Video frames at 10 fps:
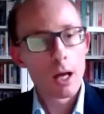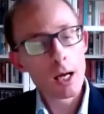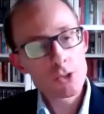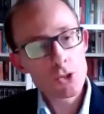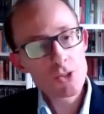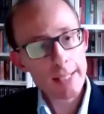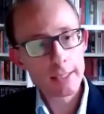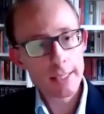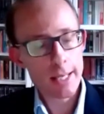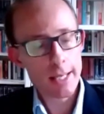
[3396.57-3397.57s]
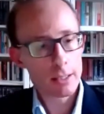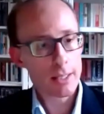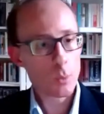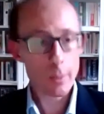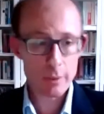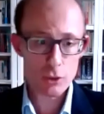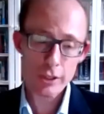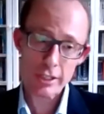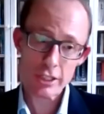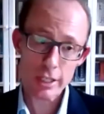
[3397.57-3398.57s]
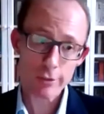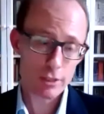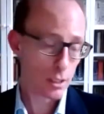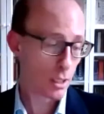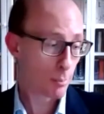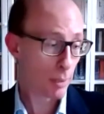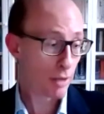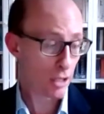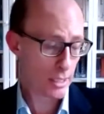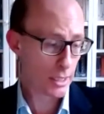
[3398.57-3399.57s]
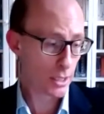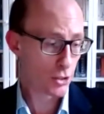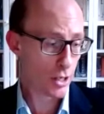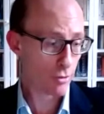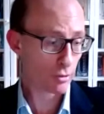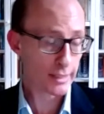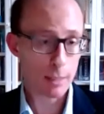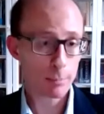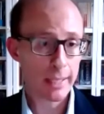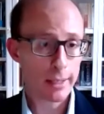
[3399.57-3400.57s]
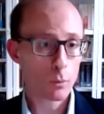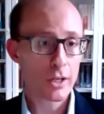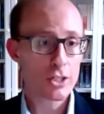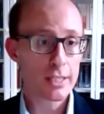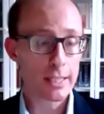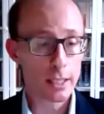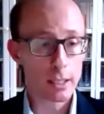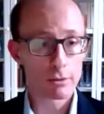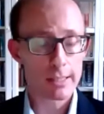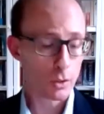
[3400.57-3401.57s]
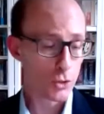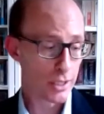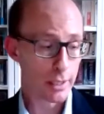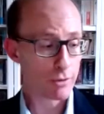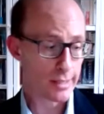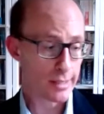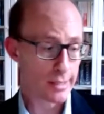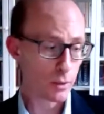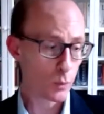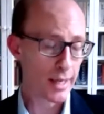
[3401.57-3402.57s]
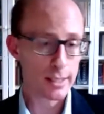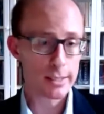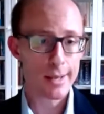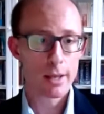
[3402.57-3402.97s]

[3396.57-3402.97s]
So secondly, then, that's why we saw a pivot to the General Assembly, which did, in a resolution in recent weeks,